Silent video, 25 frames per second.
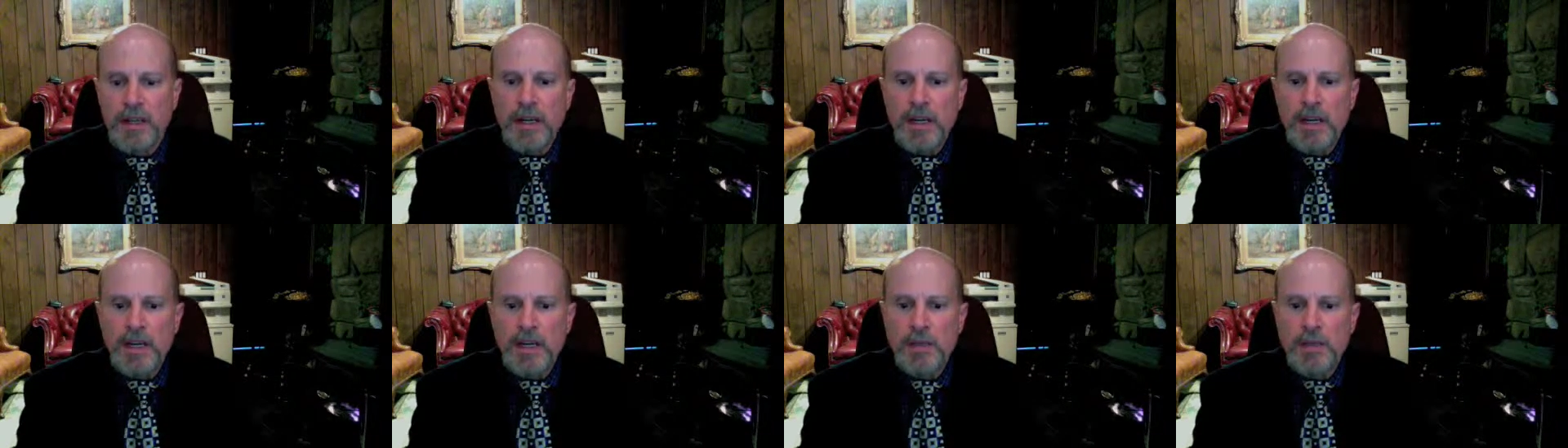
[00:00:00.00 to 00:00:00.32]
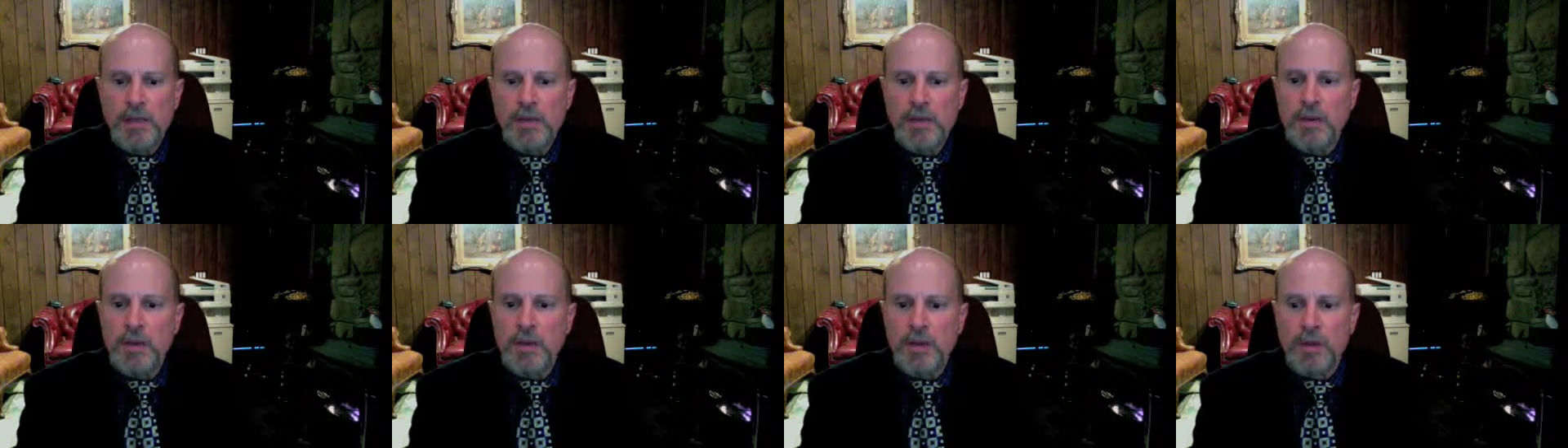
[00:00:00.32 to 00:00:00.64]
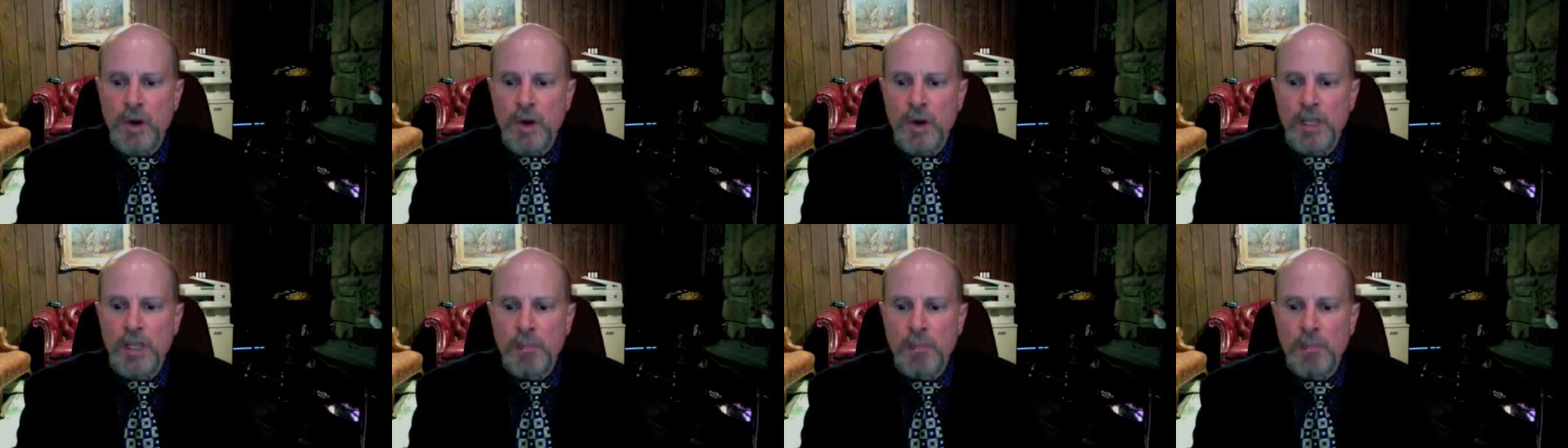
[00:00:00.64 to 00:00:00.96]
due in
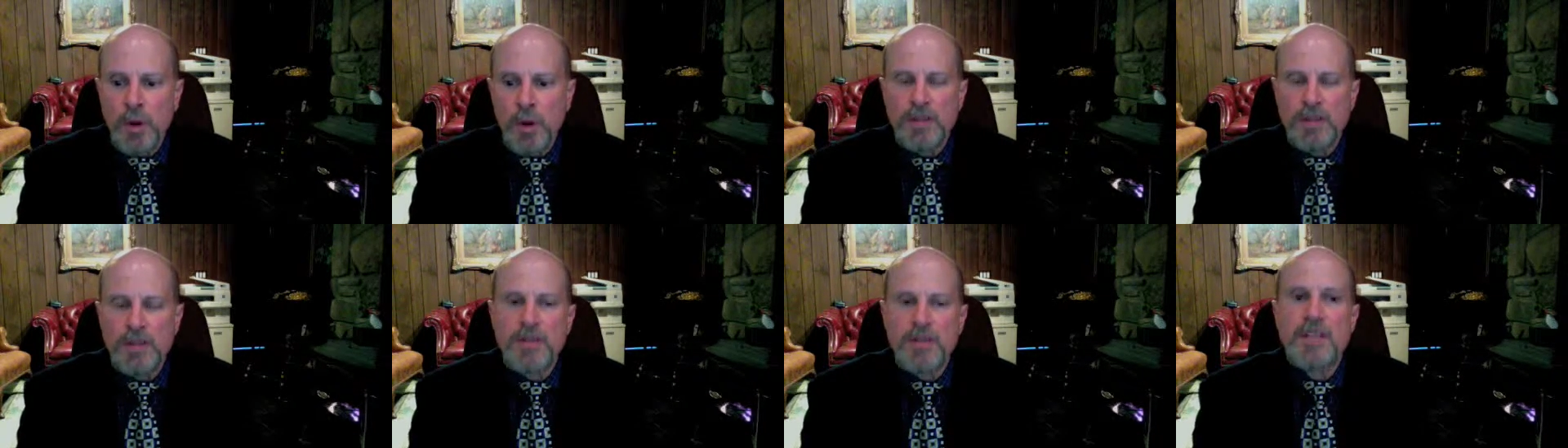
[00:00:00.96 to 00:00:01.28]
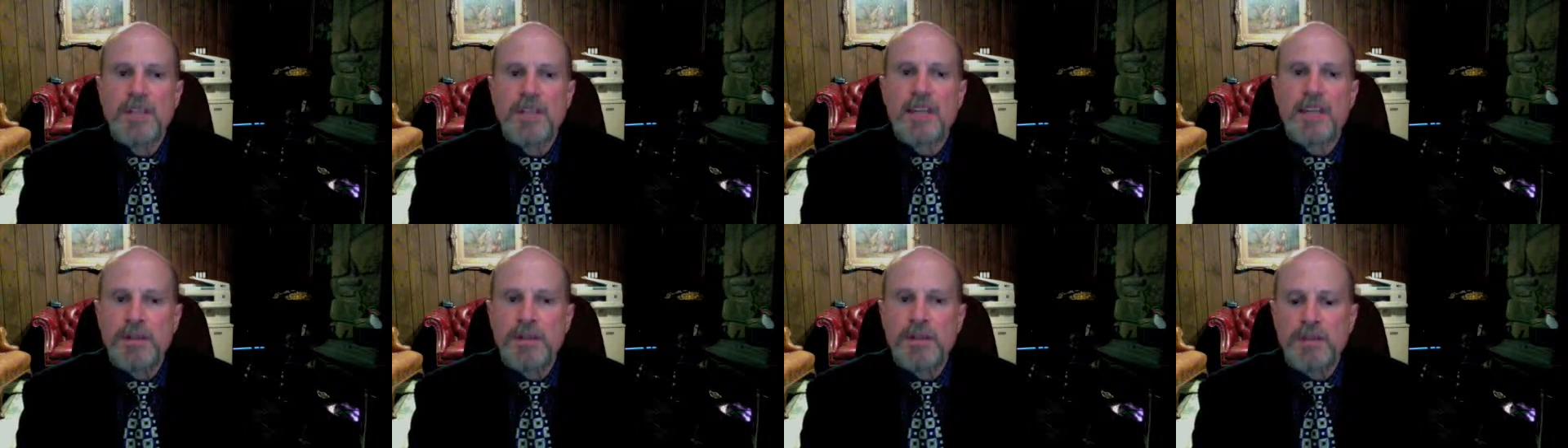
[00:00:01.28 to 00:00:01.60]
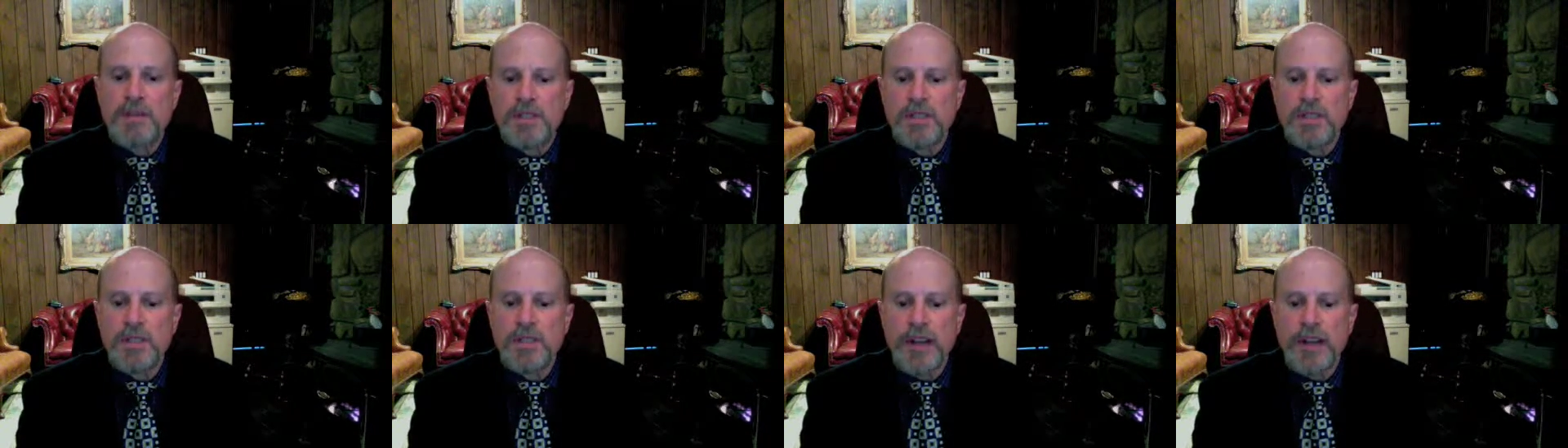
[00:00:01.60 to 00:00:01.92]
large part to the
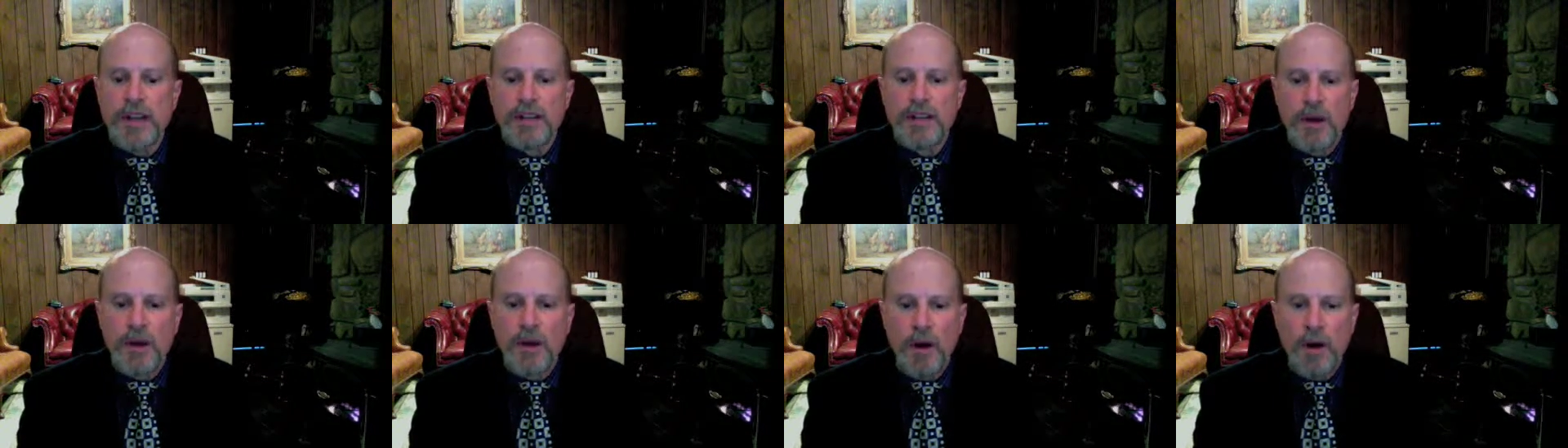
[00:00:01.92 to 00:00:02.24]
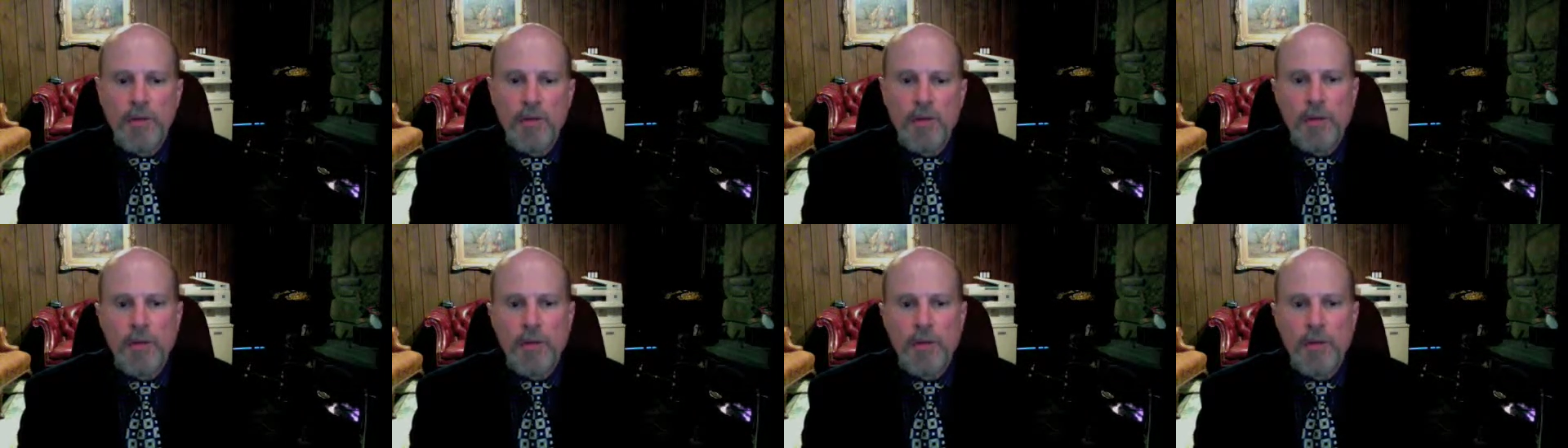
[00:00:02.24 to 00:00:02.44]
intersect of the